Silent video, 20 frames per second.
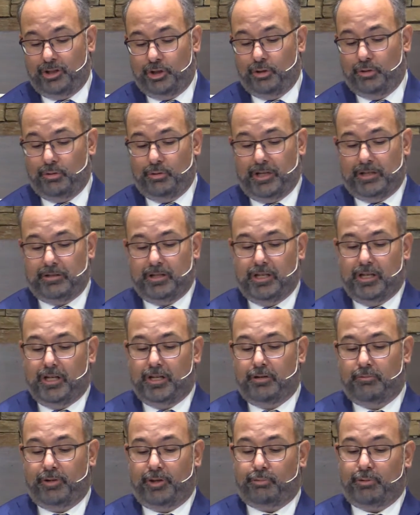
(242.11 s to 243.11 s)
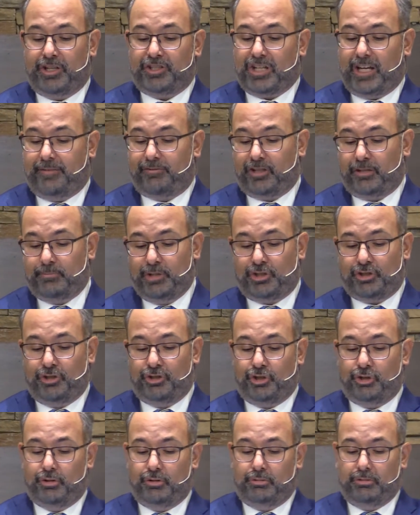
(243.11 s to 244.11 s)
you and with which I've commissioned
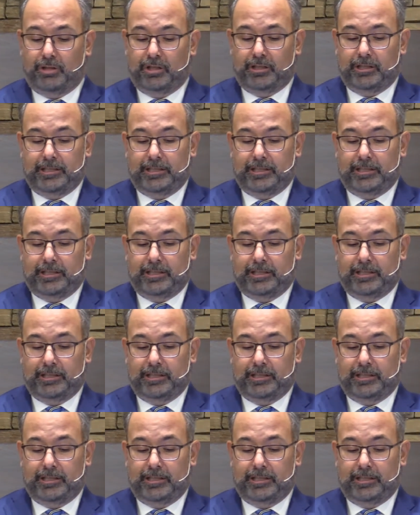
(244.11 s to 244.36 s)
you,